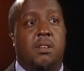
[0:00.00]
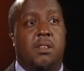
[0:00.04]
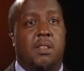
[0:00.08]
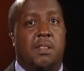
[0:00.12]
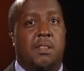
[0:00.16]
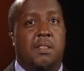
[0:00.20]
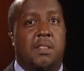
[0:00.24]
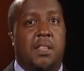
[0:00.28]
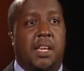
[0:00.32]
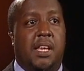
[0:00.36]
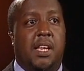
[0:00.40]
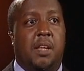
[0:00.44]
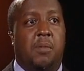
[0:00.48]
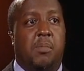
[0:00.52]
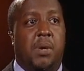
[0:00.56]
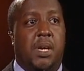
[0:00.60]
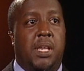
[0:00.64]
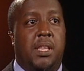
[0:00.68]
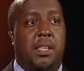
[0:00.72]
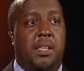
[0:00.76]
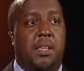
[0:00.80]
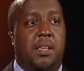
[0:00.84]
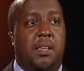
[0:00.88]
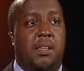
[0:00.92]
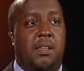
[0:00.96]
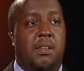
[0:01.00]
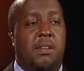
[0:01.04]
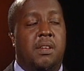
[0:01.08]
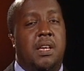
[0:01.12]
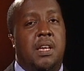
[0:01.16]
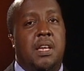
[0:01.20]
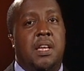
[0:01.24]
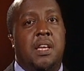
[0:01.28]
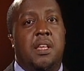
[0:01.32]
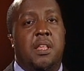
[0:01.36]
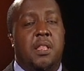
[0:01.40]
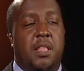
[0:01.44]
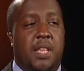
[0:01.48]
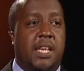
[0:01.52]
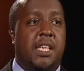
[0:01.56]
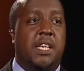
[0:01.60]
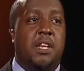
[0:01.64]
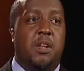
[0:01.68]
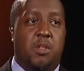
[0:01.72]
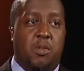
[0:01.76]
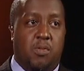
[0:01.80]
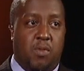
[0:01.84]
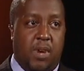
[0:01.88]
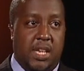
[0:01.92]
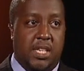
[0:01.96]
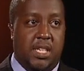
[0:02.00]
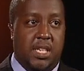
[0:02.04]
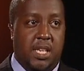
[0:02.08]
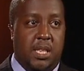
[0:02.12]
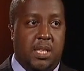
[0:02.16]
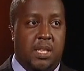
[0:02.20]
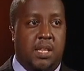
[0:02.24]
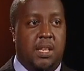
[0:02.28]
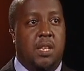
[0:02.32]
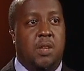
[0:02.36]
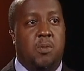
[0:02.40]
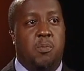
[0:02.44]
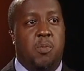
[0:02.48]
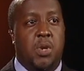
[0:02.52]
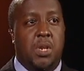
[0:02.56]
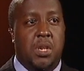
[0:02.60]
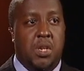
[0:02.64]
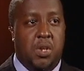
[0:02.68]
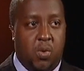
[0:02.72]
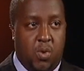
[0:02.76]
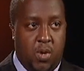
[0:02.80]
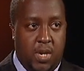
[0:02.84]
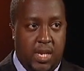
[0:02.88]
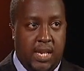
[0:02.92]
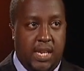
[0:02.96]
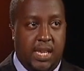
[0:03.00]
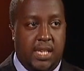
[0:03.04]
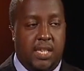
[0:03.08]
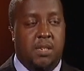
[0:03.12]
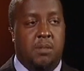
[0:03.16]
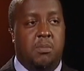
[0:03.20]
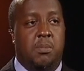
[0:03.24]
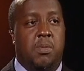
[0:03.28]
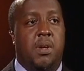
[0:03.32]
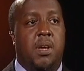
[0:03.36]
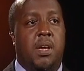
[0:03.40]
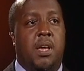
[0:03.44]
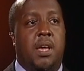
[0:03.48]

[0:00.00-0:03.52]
is set up by the certain structures, the political leadership.